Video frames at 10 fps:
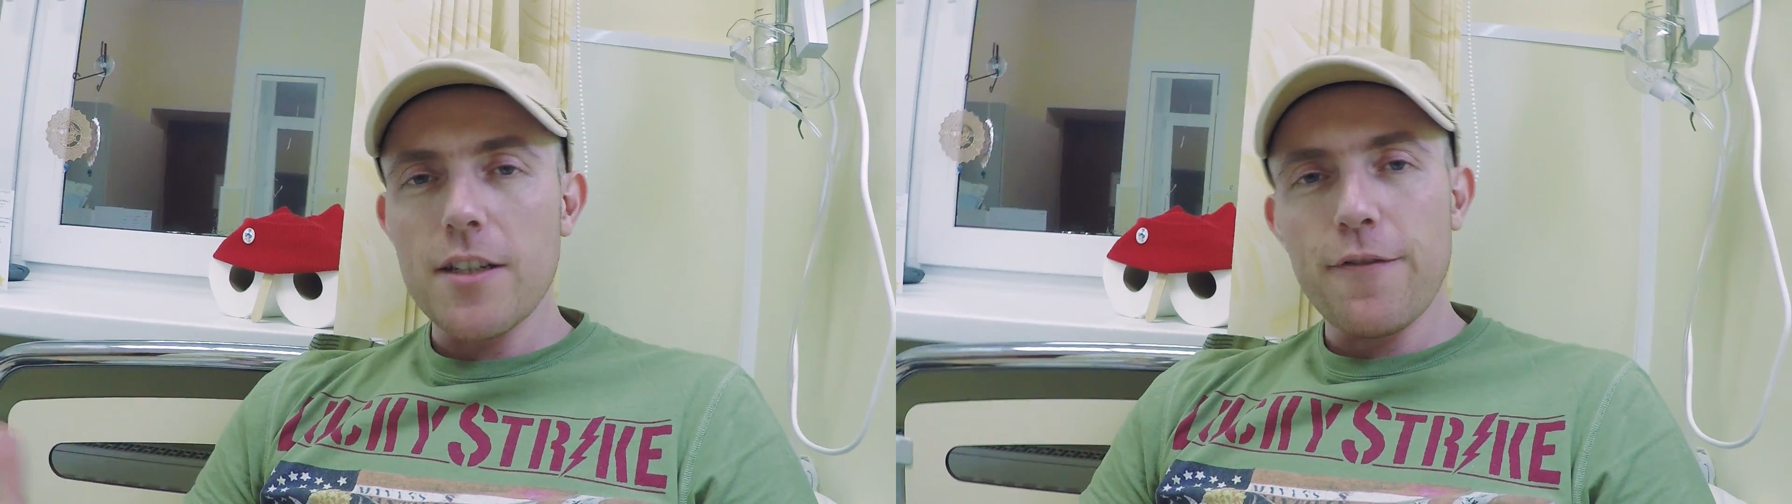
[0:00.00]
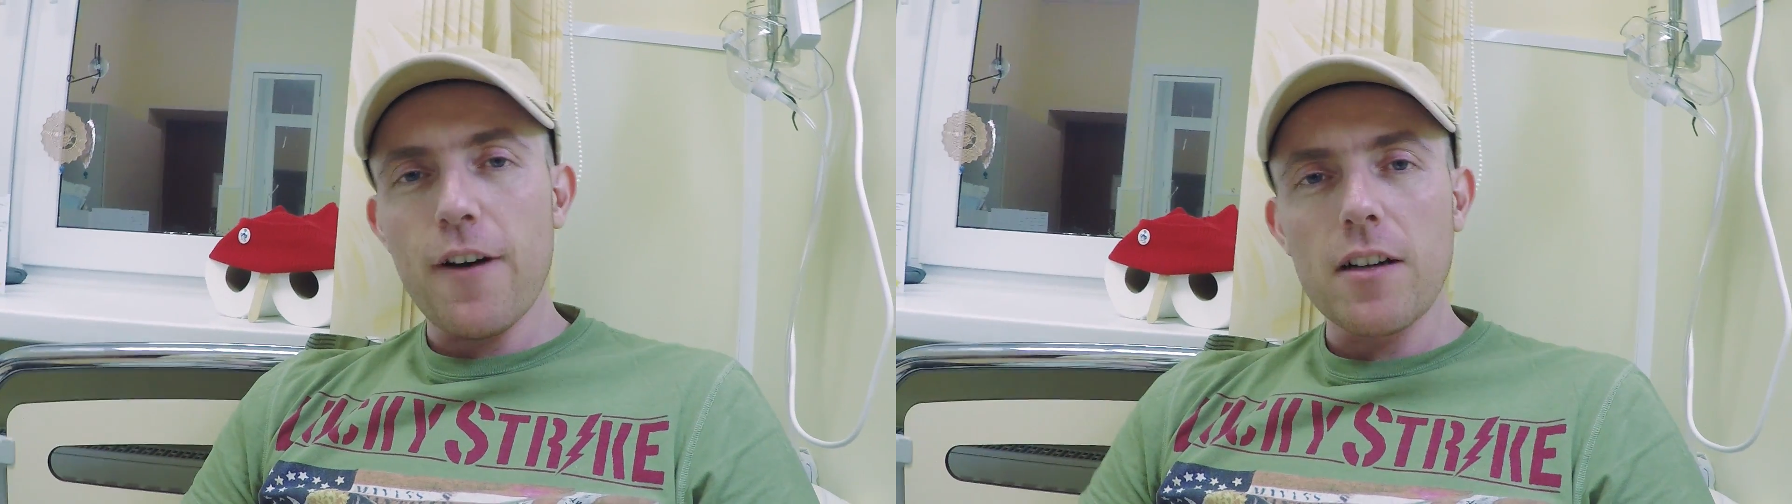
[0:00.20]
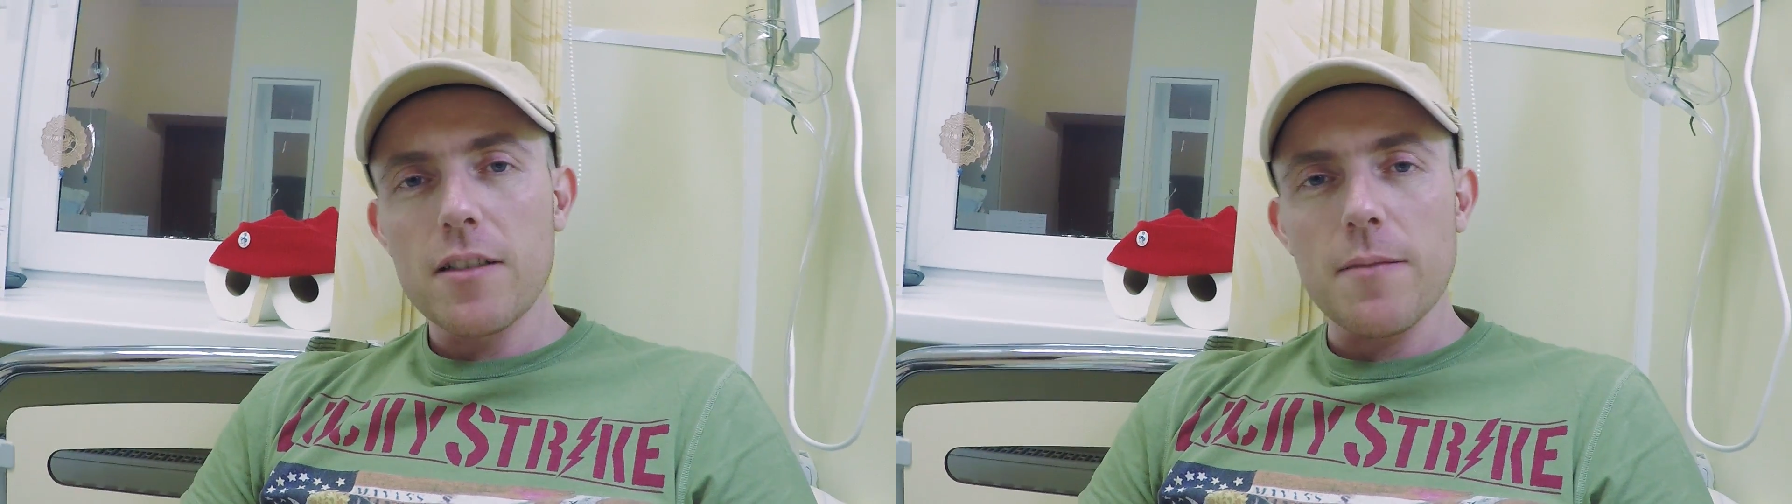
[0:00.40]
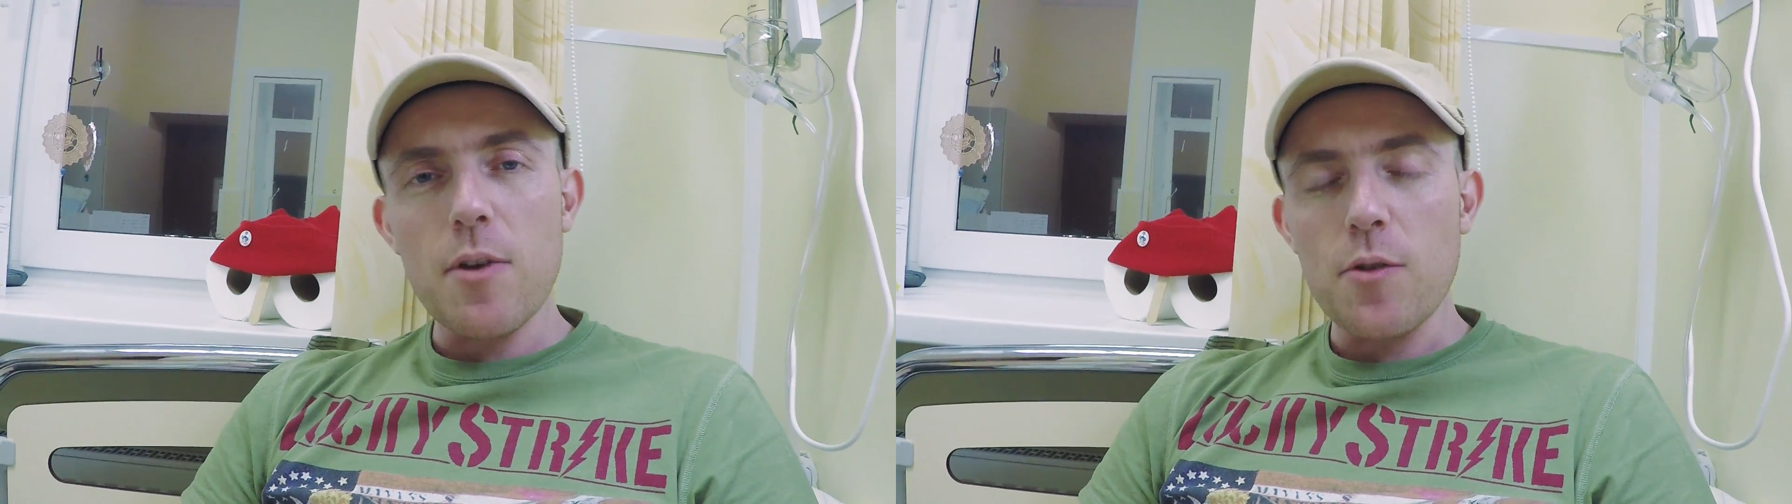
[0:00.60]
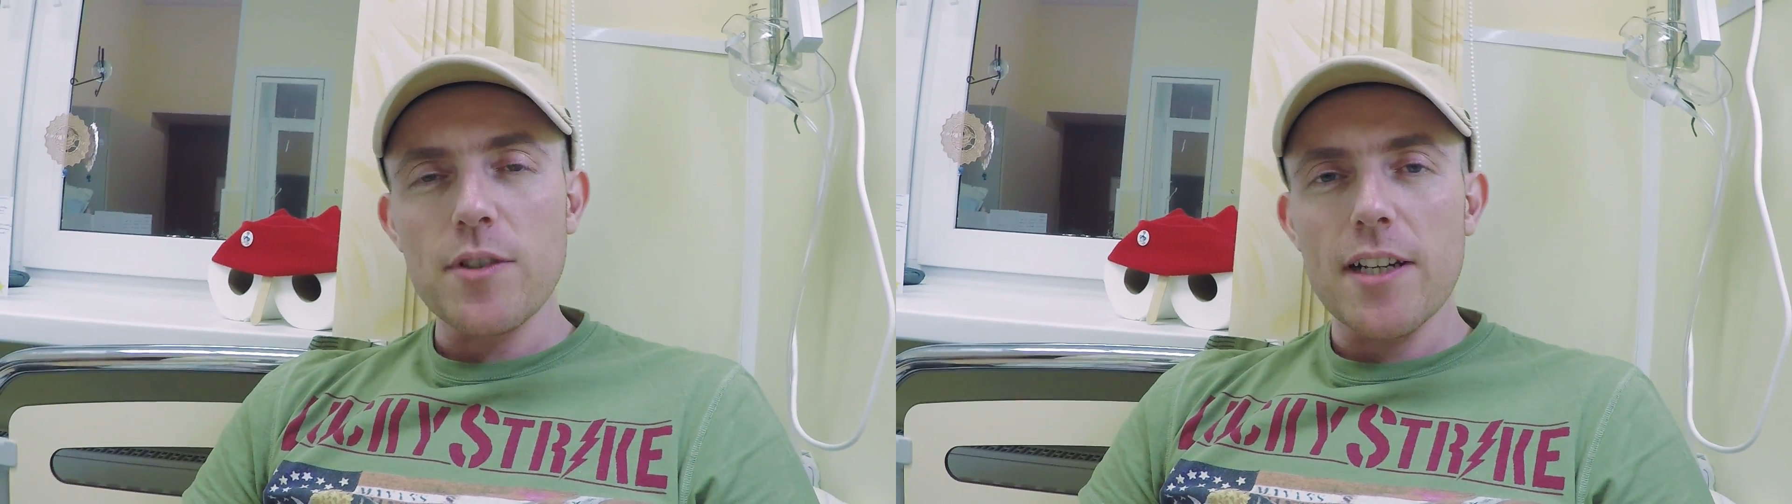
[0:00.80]
defunct
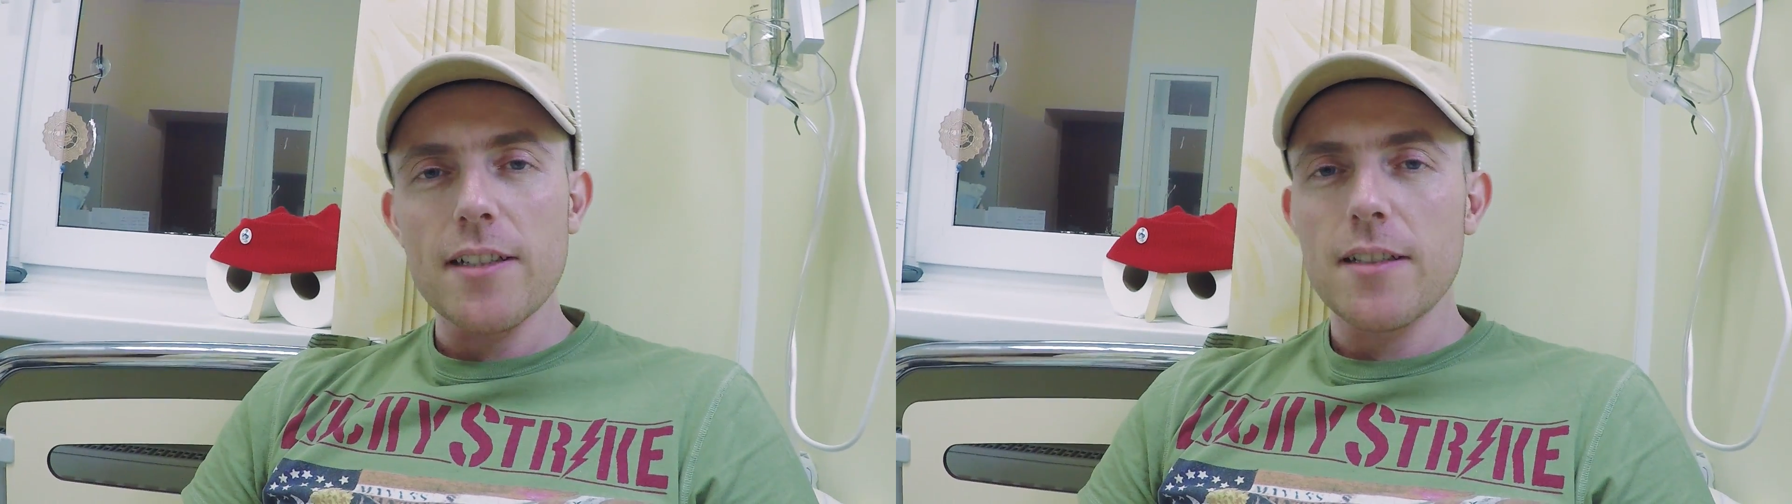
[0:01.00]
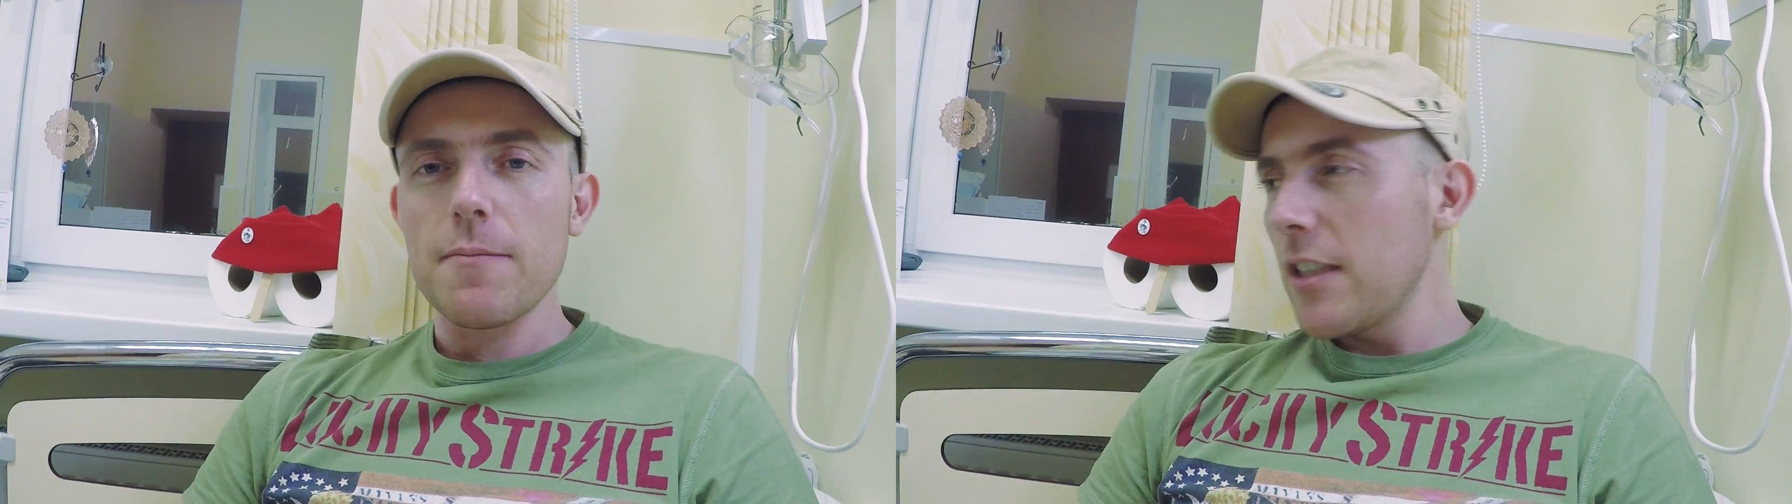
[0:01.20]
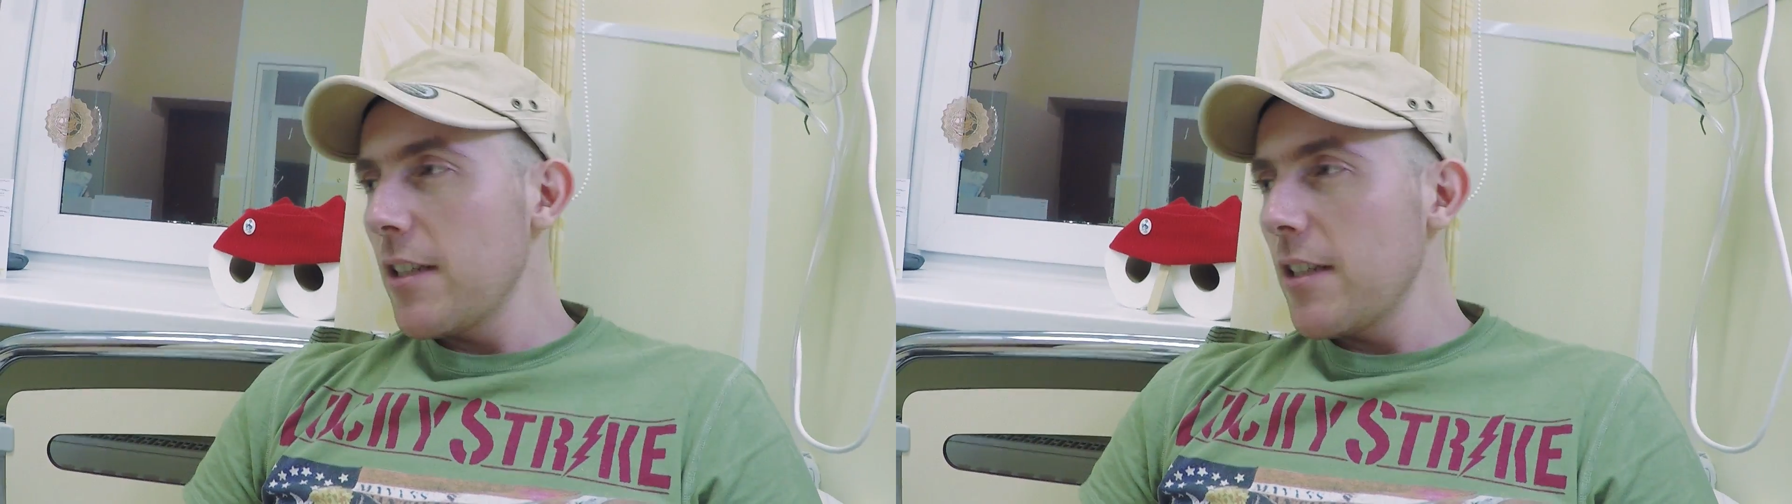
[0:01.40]
immune system,